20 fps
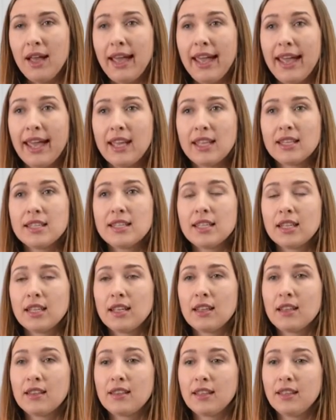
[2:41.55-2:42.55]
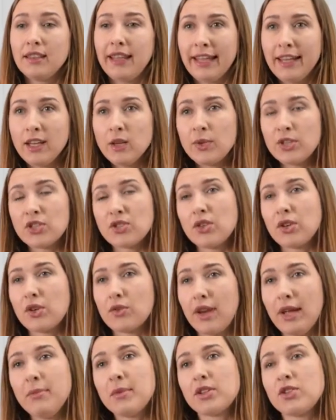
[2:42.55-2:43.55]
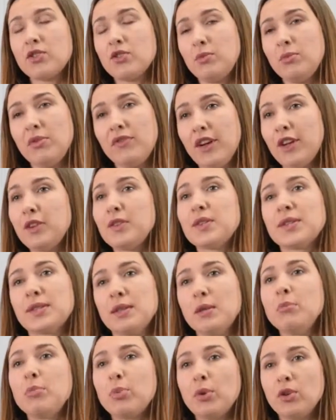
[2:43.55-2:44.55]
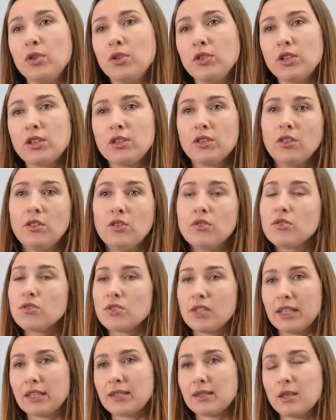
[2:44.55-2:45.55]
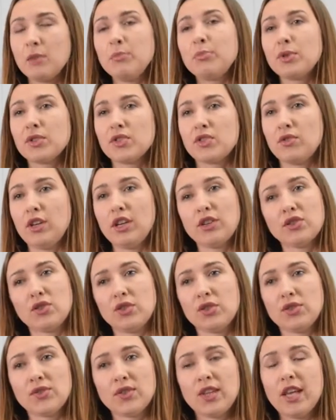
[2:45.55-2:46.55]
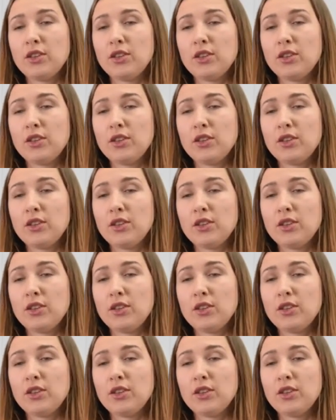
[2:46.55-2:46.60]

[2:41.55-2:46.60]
And the language, the grammar should be very simple. You use like simple structures.